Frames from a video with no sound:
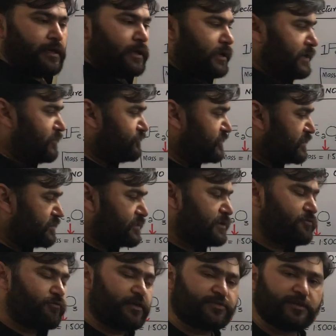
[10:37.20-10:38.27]
If there is
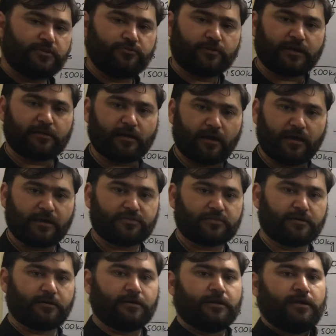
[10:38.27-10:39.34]
any question, you can
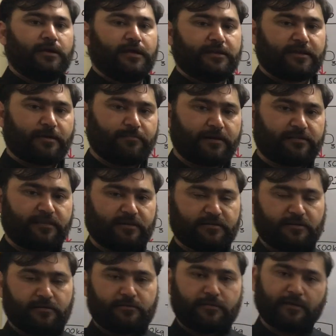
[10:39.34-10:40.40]
ask in comment
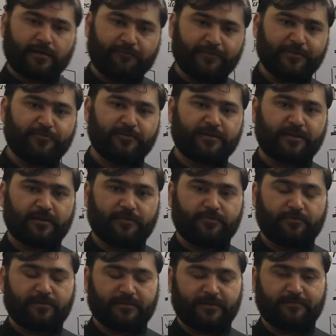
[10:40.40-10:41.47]
section. Take a very good care of
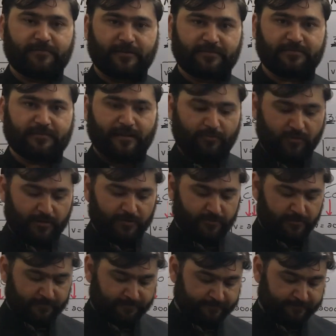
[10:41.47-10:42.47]
yourself. Assalamu alaikum.